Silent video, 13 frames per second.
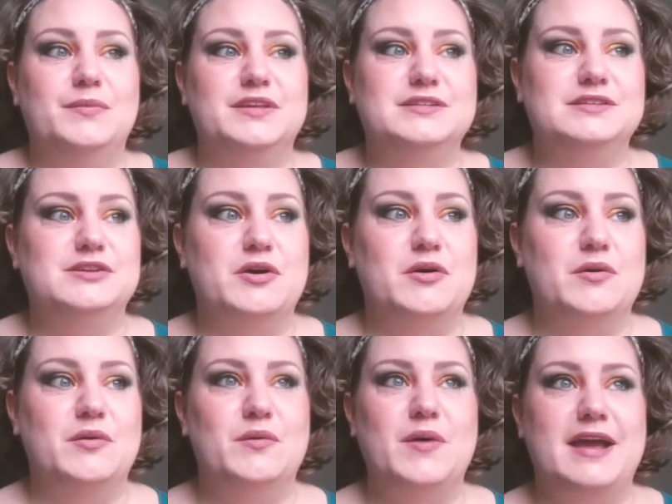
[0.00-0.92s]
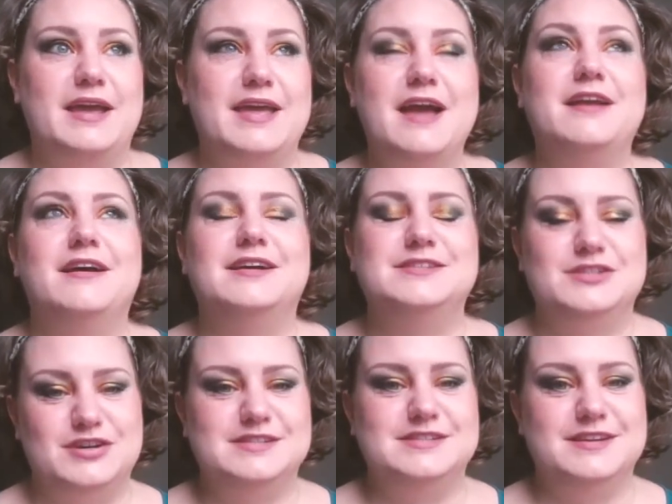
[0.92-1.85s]
So I cannot
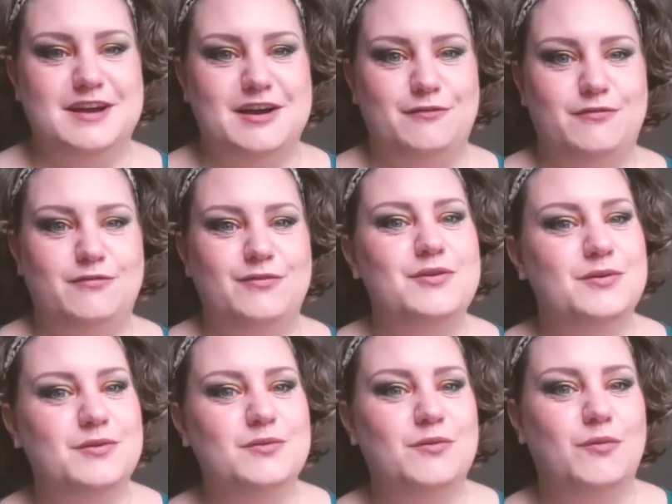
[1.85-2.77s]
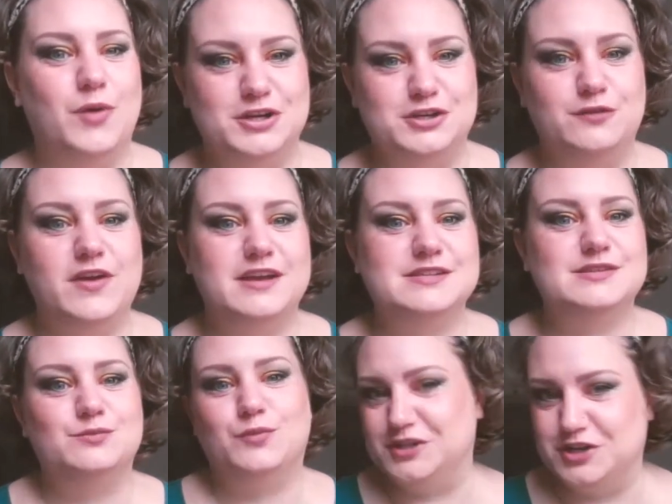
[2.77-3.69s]
stress enough, wash your
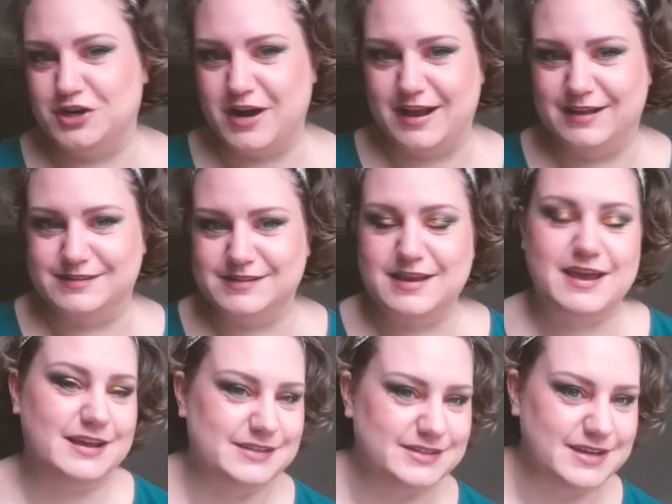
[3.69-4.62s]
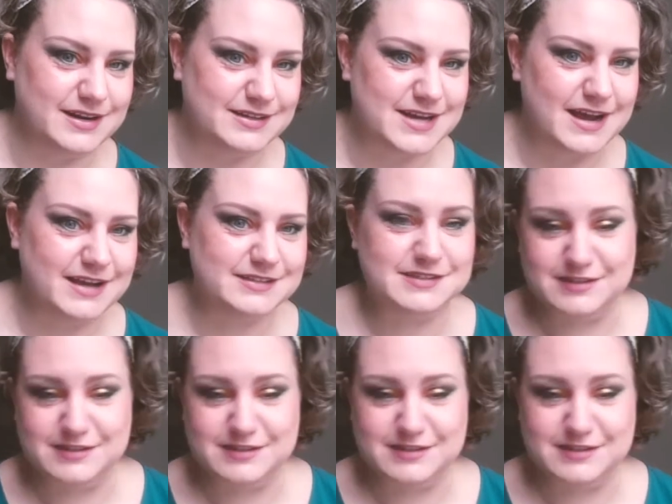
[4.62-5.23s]
face, wash your hands, hand sanitize.